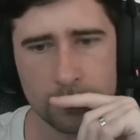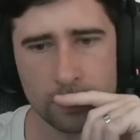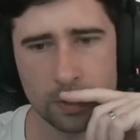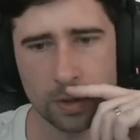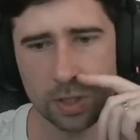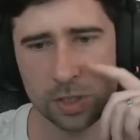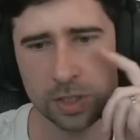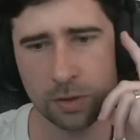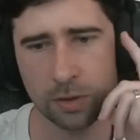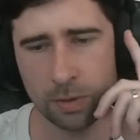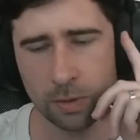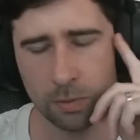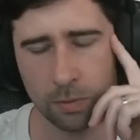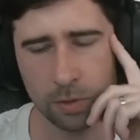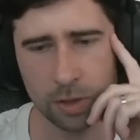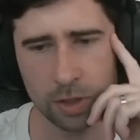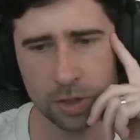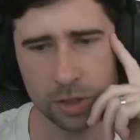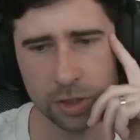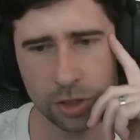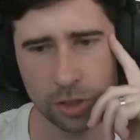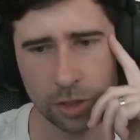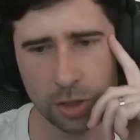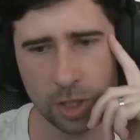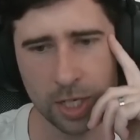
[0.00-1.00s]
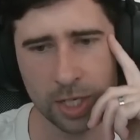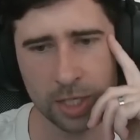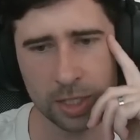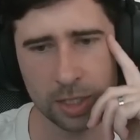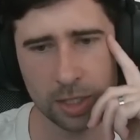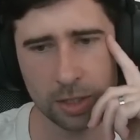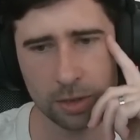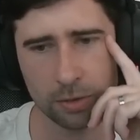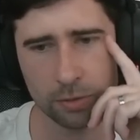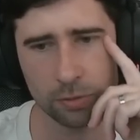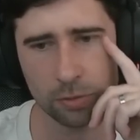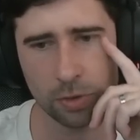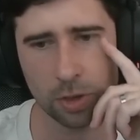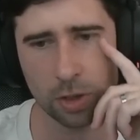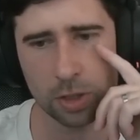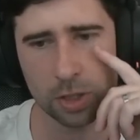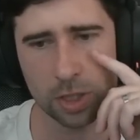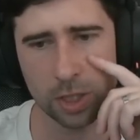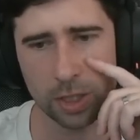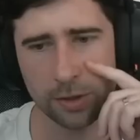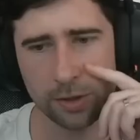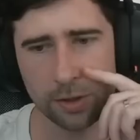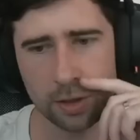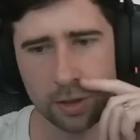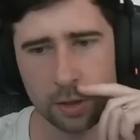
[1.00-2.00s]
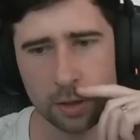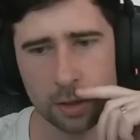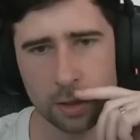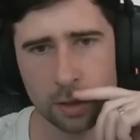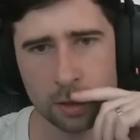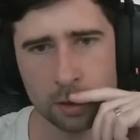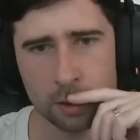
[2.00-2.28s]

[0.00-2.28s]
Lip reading: So we want to try and get a rock, I think.